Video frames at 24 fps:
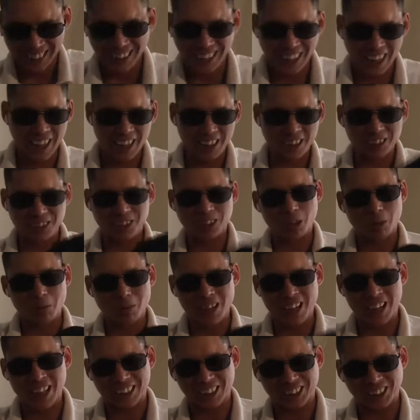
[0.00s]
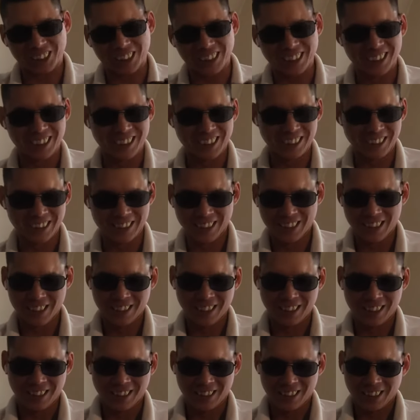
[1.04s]
Thank you so much.
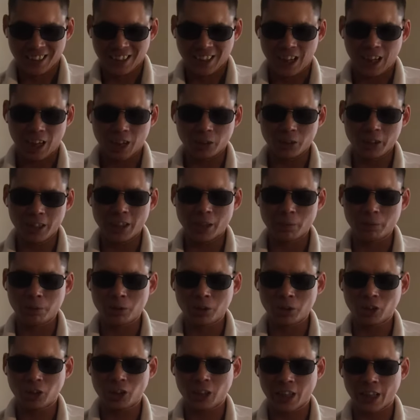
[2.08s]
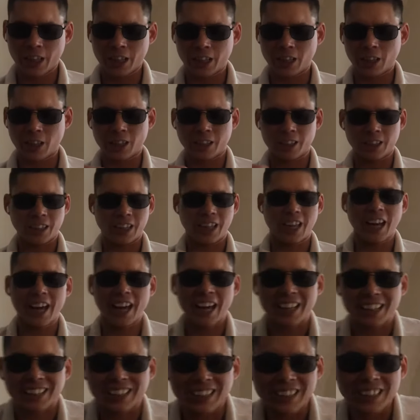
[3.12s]
I really appreciate the
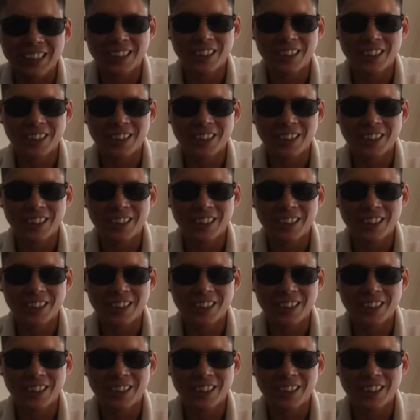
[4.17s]
hat.